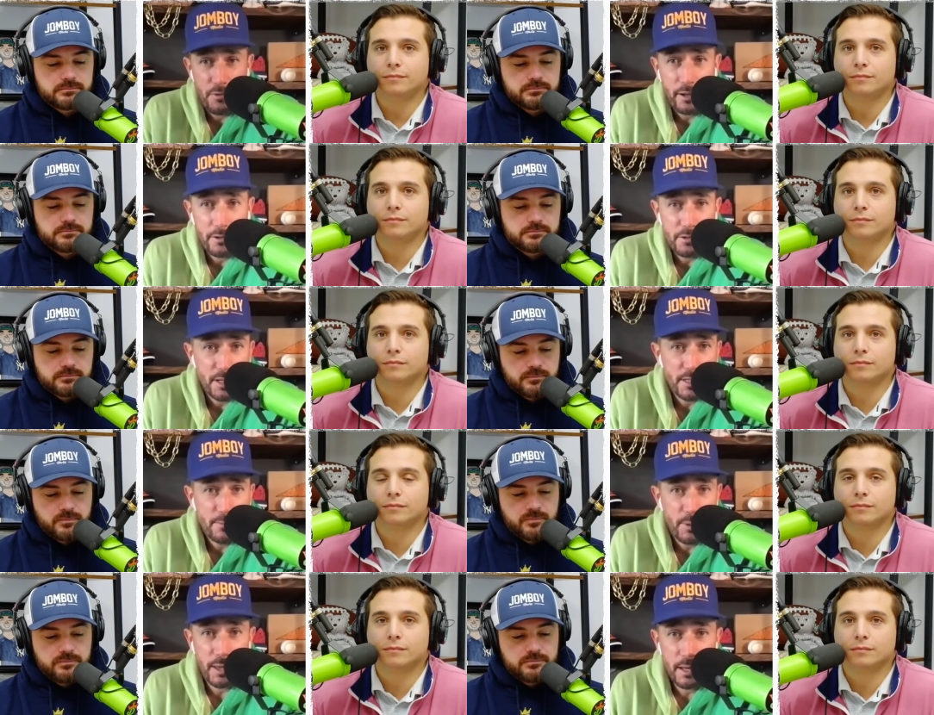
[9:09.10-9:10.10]
Speaker 1: regular
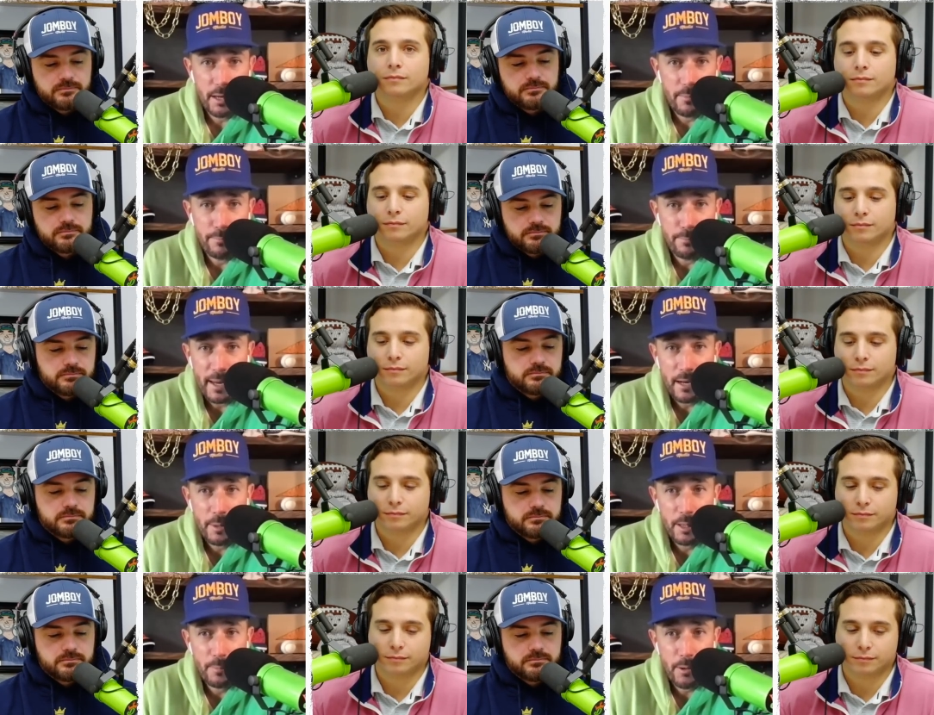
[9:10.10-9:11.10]
season, but then you beat them
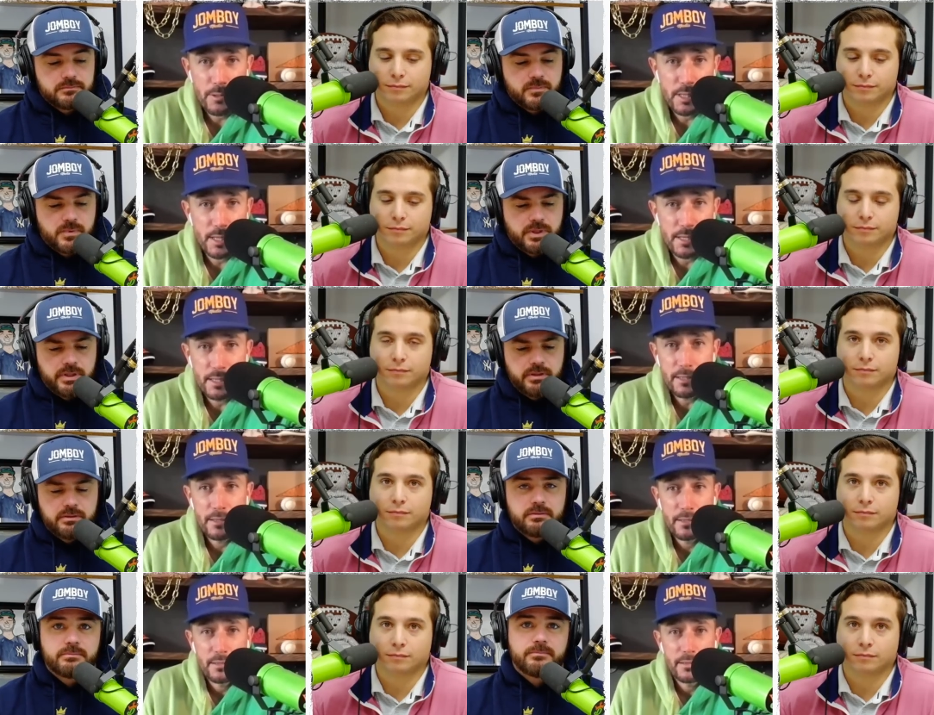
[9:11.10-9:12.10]
in the postseason.
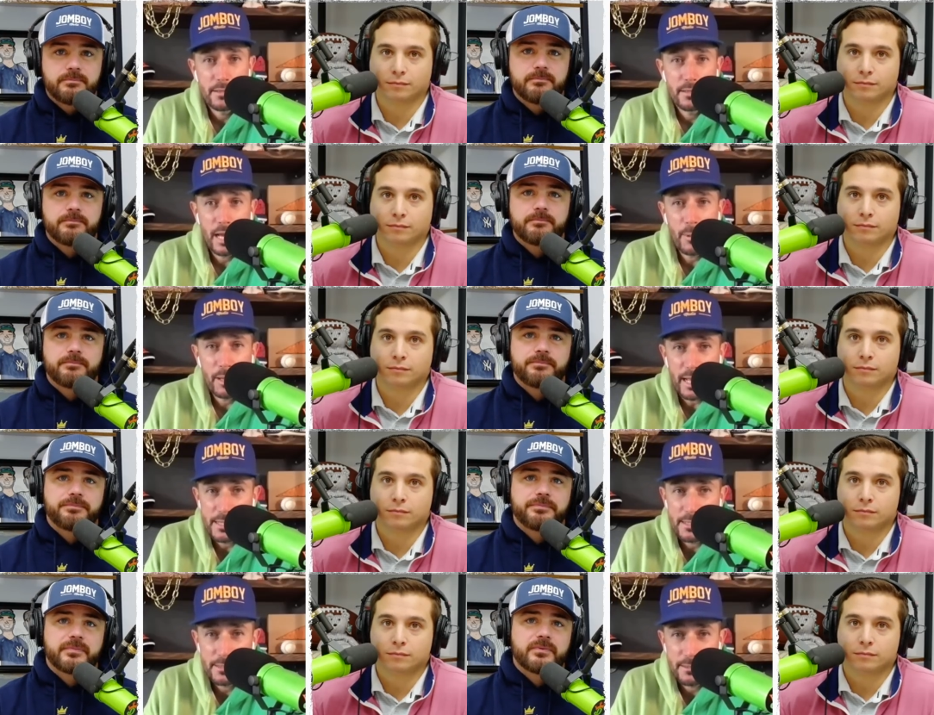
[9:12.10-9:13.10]
I mean,
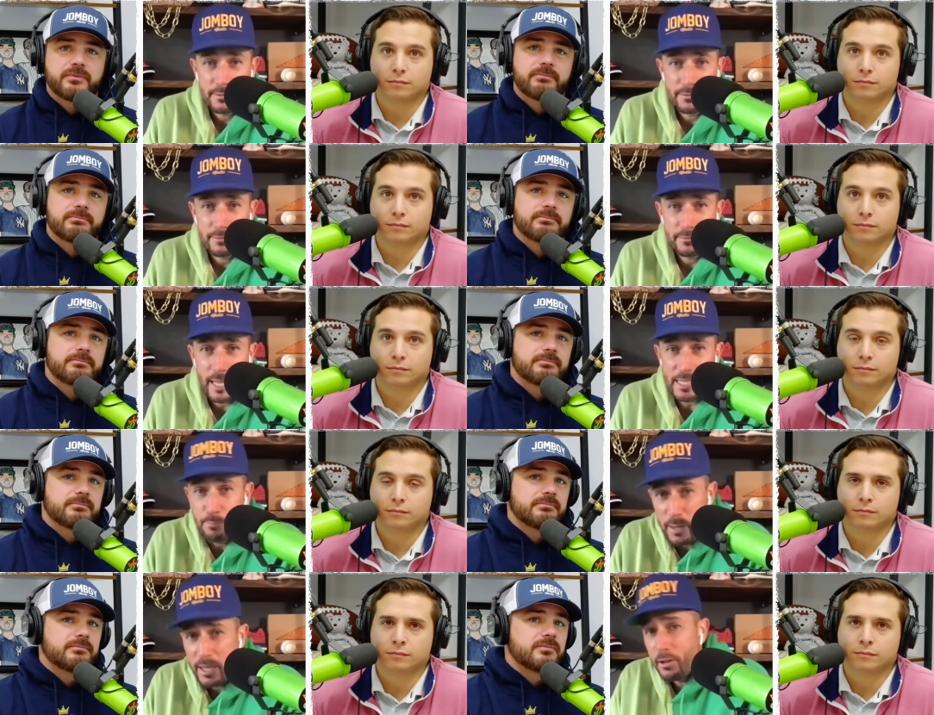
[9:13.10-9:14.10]
that's that's
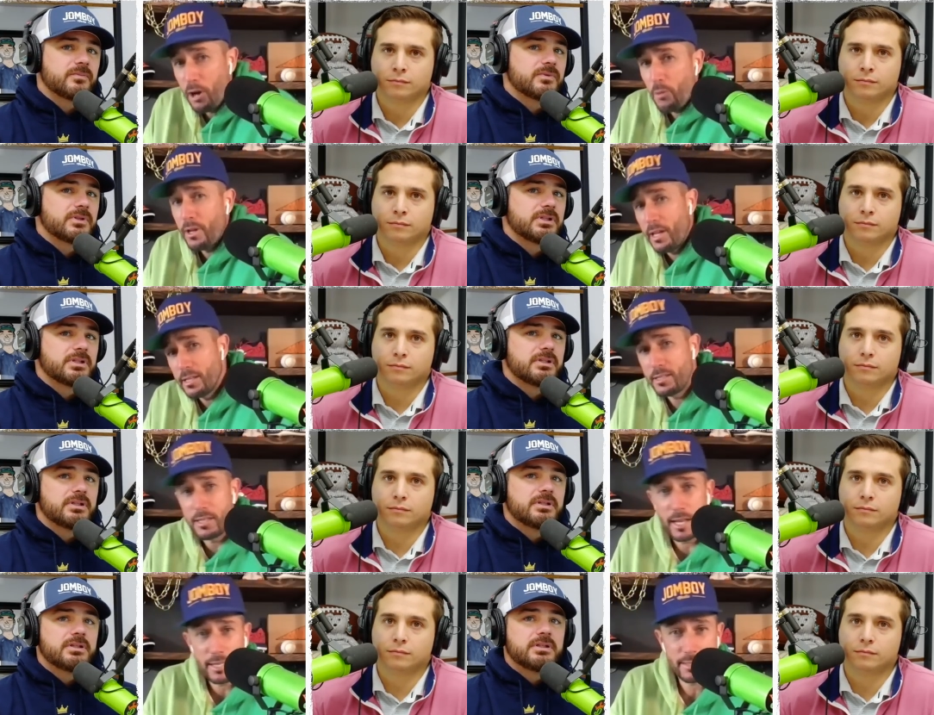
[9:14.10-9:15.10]
big going into
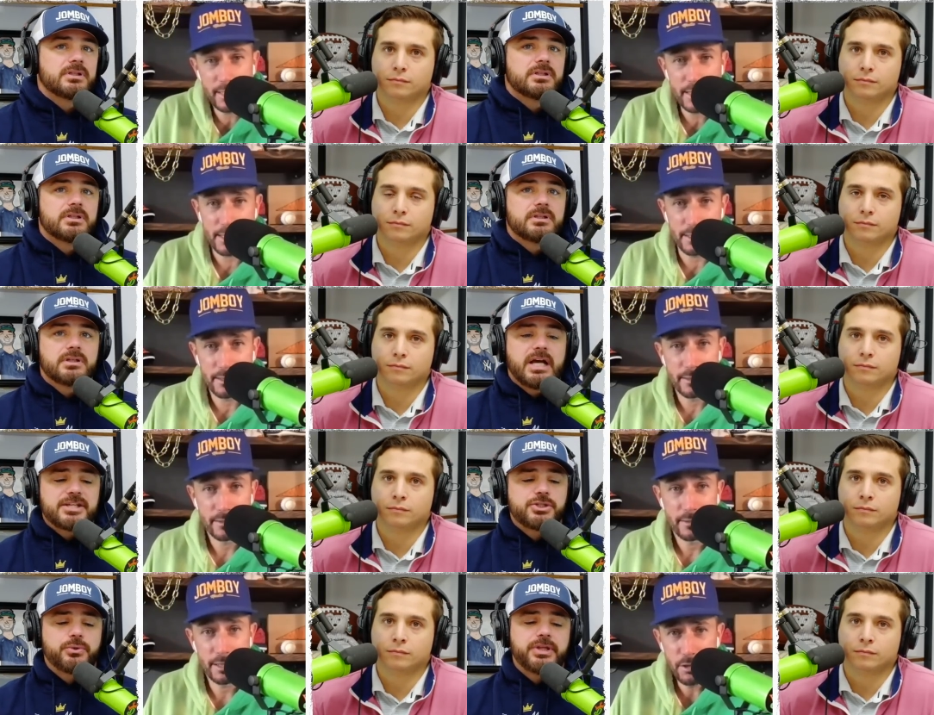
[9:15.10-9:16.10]
next
Speaker 2: season. I
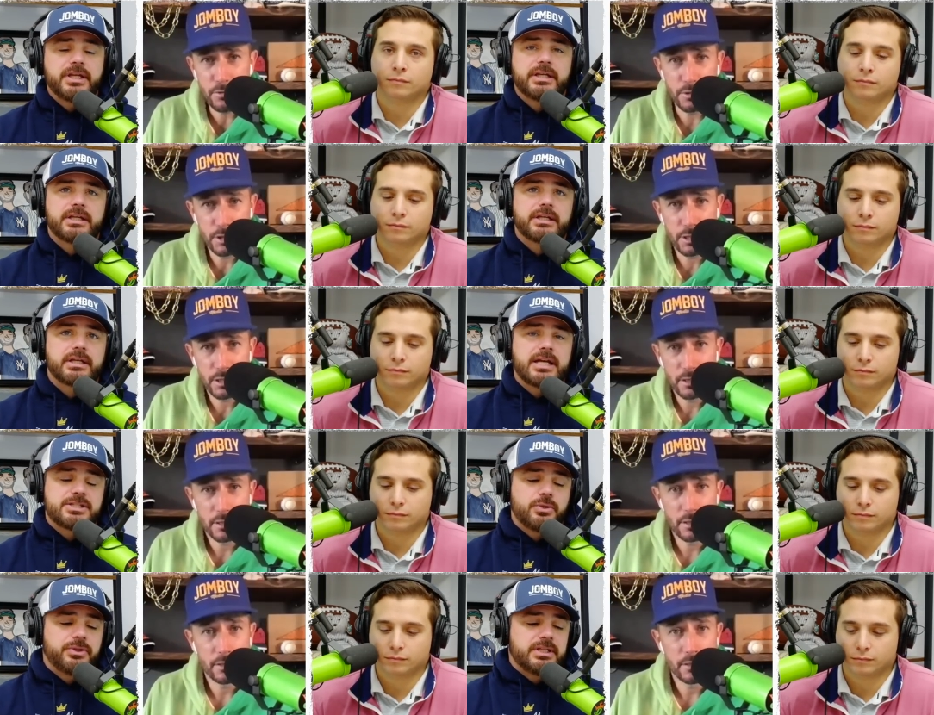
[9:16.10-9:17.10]
still Huge. think I
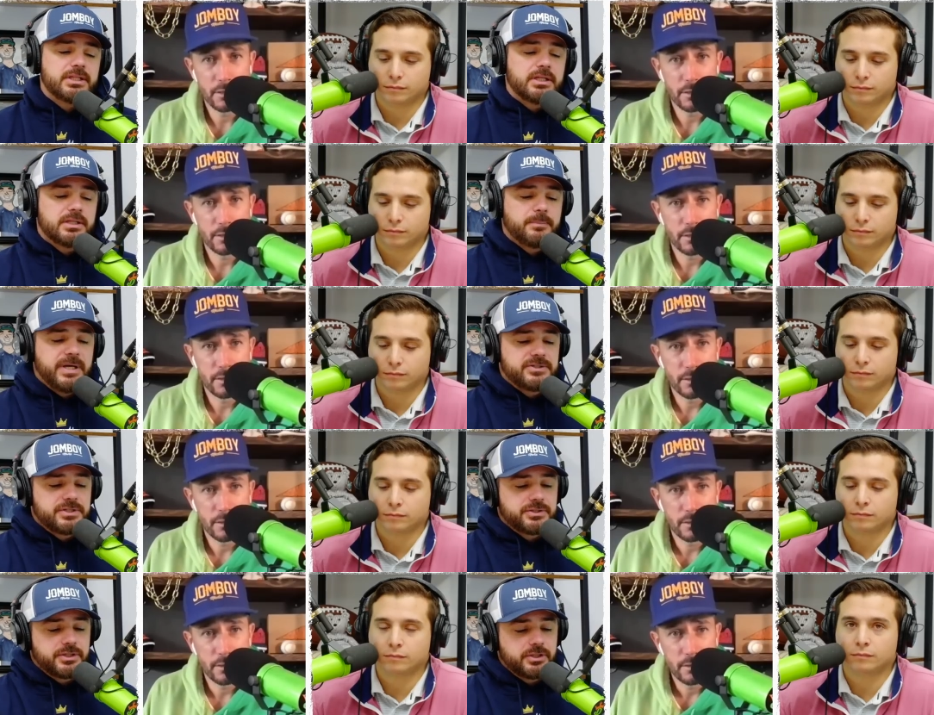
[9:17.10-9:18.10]
still think the
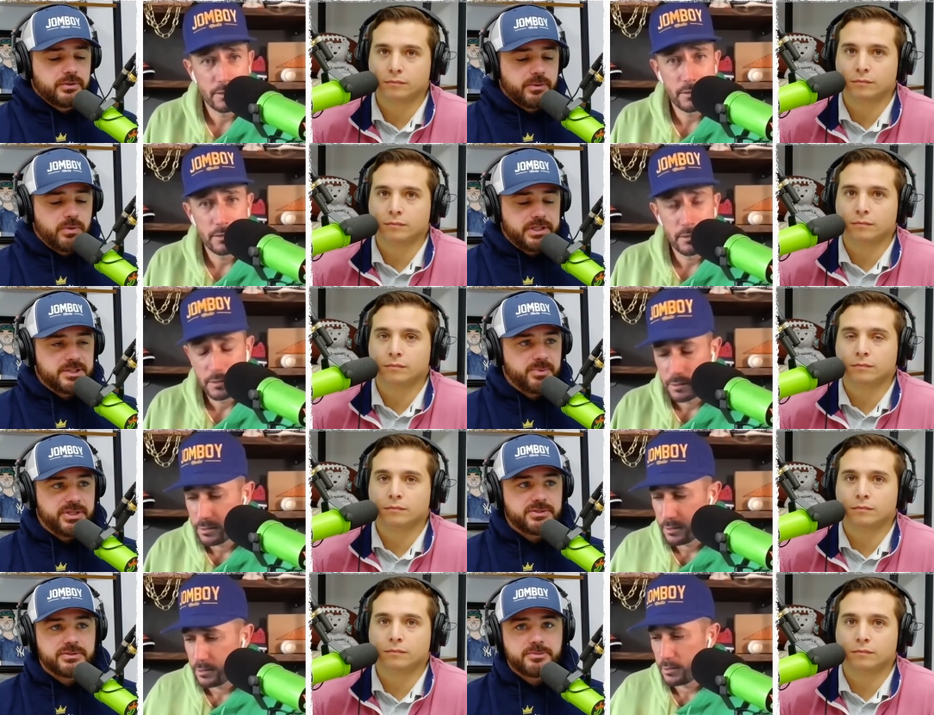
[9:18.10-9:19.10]
Padres are going to go get one of these
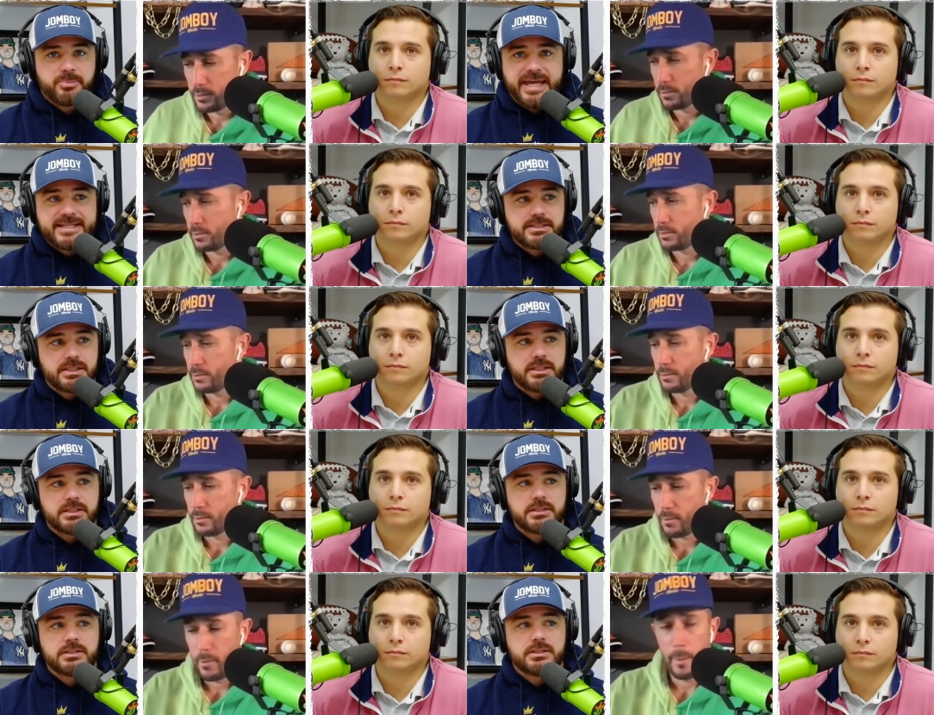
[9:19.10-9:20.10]
pitchers. Bassett
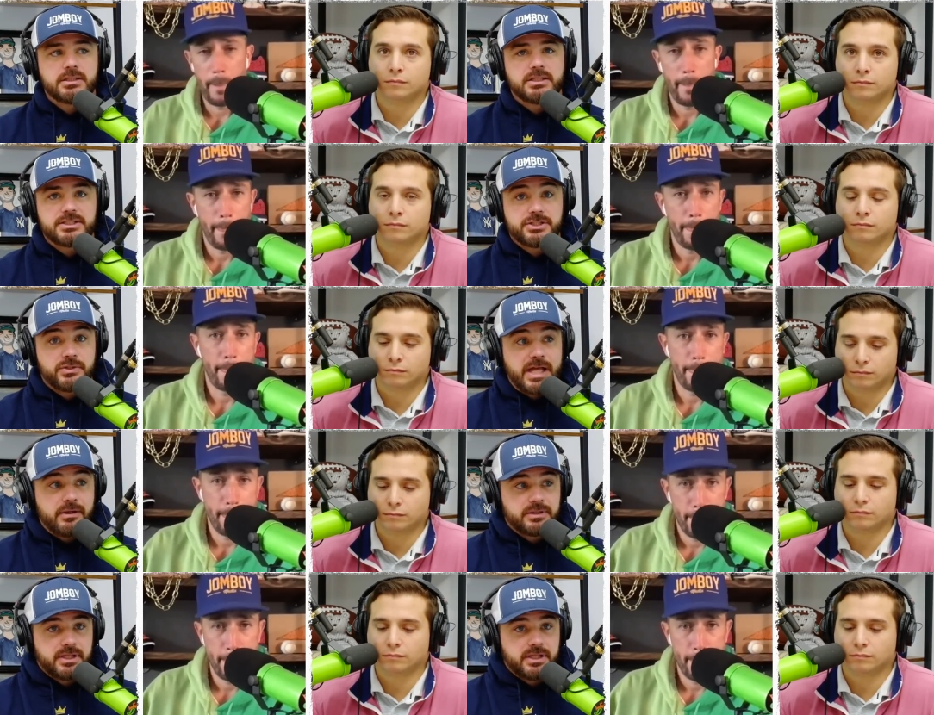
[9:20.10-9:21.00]
is still out